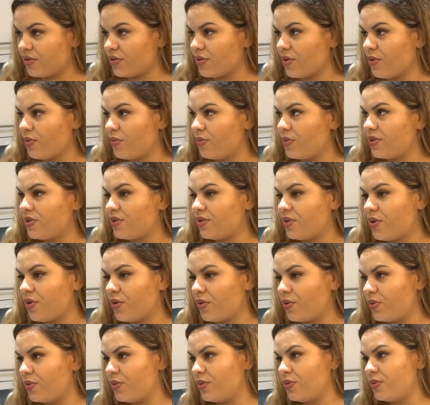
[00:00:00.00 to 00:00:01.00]
so it's
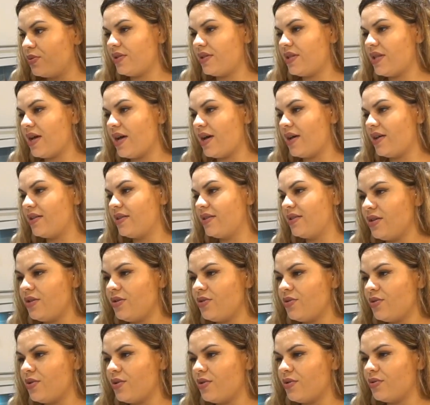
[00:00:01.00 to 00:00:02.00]
not good that,
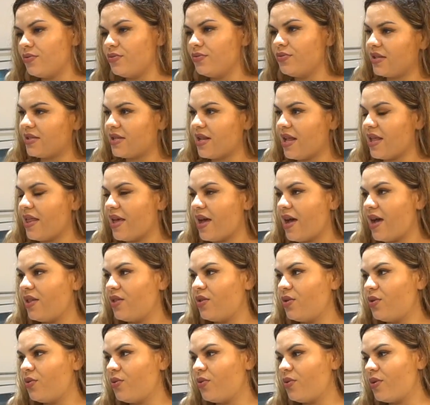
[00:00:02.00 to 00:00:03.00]
you know, it's like that.
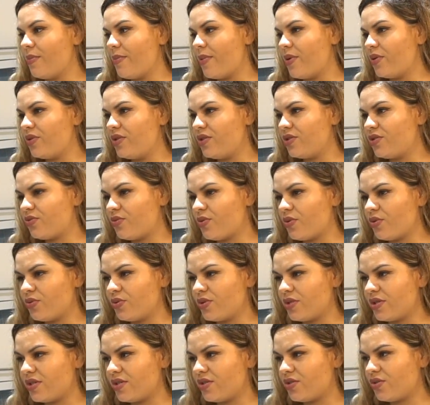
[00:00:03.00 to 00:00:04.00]
I don't know about these
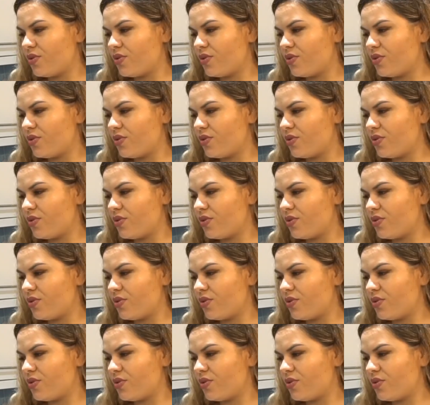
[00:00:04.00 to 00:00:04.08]
roses